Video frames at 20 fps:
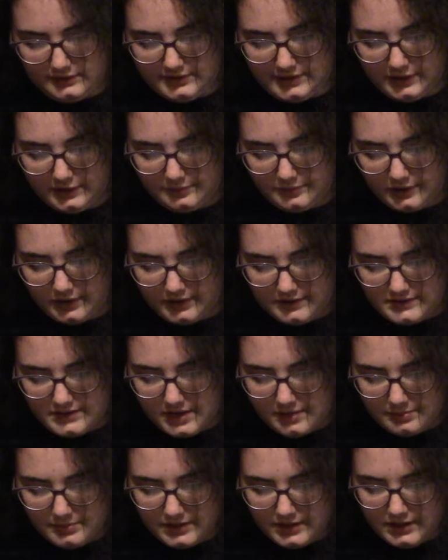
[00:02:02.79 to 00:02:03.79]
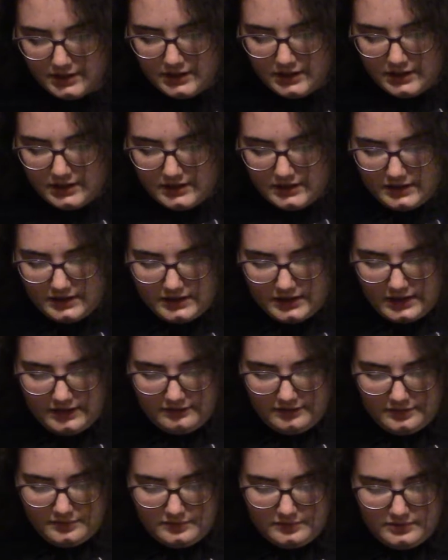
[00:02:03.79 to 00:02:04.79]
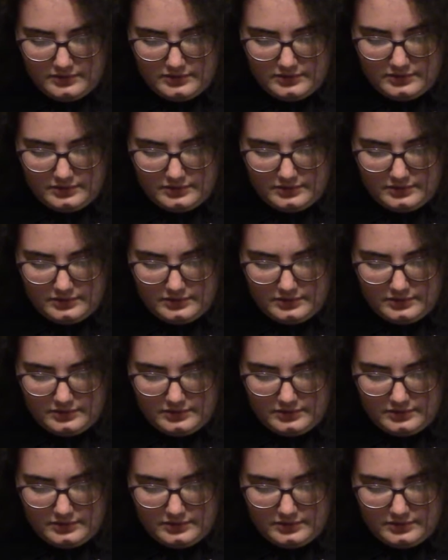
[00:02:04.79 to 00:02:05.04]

helped Hans up, then gave him